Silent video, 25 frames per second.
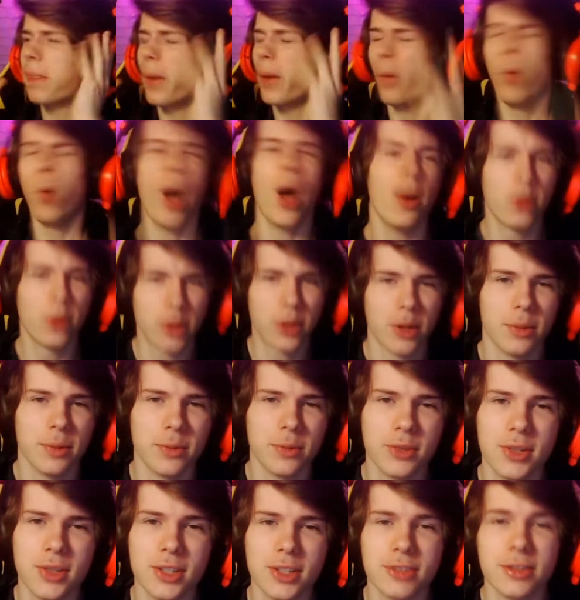Welcome
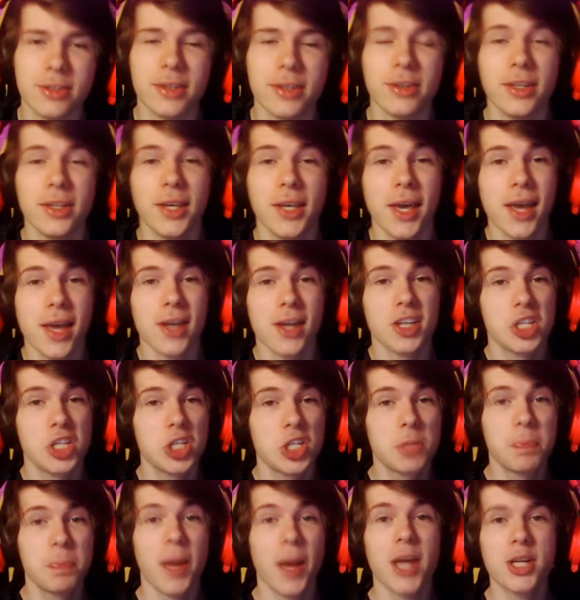to this very
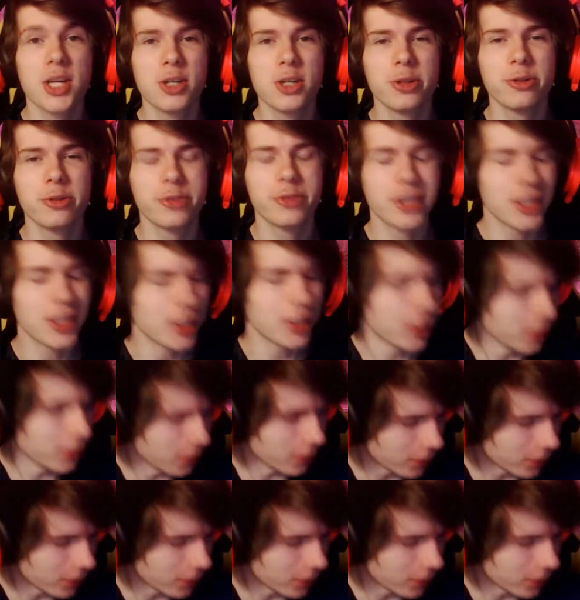special video.